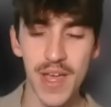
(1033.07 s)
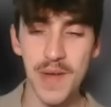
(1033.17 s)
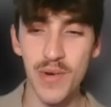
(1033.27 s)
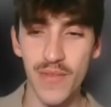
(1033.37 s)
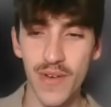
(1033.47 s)

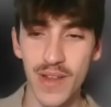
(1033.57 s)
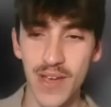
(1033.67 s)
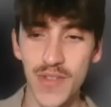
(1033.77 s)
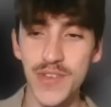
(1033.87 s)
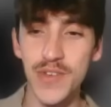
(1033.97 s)
Pretty funny how
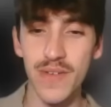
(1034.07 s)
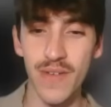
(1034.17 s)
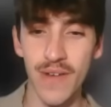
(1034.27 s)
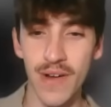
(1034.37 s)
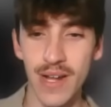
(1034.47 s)
the 2
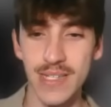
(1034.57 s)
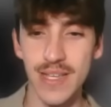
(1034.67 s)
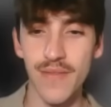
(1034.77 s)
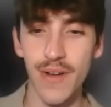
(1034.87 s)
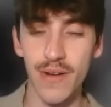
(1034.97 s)
different variants
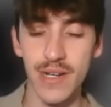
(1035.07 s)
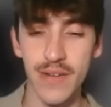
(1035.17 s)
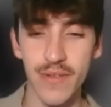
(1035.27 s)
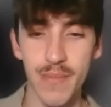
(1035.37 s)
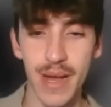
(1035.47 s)
have very
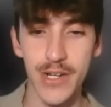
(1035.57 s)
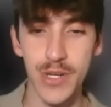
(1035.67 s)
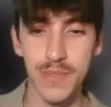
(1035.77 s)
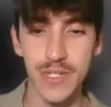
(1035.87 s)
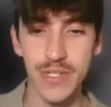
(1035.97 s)
different
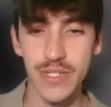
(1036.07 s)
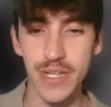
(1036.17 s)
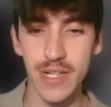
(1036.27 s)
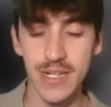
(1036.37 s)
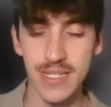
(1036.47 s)
matchups into
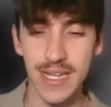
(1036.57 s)
Steelix.